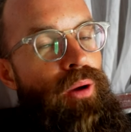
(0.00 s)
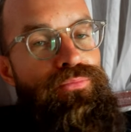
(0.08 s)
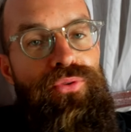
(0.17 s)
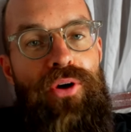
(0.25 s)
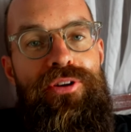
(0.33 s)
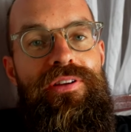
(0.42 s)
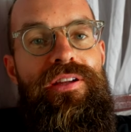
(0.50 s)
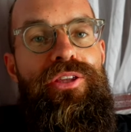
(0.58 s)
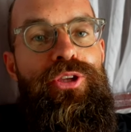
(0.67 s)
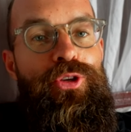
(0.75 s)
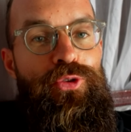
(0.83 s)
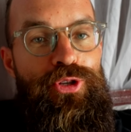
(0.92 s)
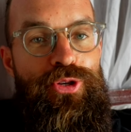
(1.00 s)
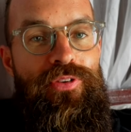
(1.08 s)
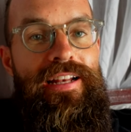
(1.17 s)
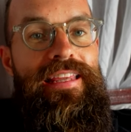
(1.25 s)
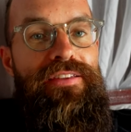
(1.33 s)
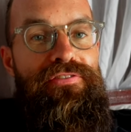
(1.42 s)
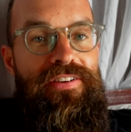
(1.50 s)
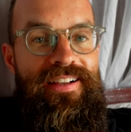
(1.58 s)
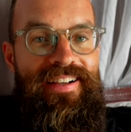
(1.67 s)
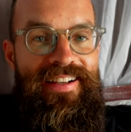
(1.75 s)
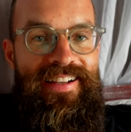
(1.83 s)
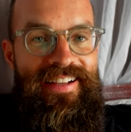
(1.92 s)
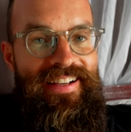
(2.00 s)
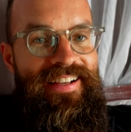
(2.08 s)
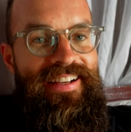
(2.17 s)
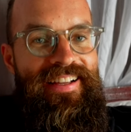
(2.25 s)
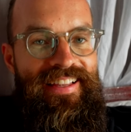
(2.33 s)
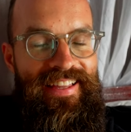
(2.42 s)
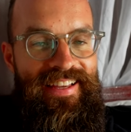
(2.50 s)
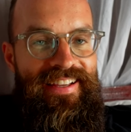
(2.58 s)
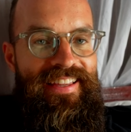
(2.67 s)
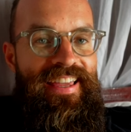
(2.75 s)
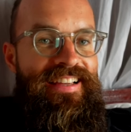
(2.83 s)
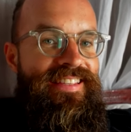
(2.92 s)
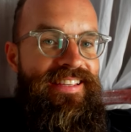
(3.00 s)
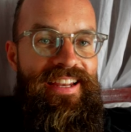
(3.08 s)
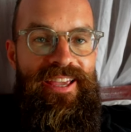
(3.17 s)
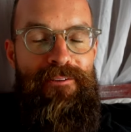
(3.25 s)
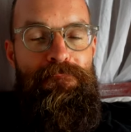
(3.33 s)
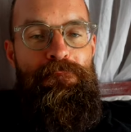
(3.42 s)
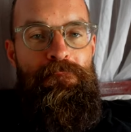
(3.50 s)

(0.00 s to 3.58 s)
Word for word: brought a huge relief yesterday.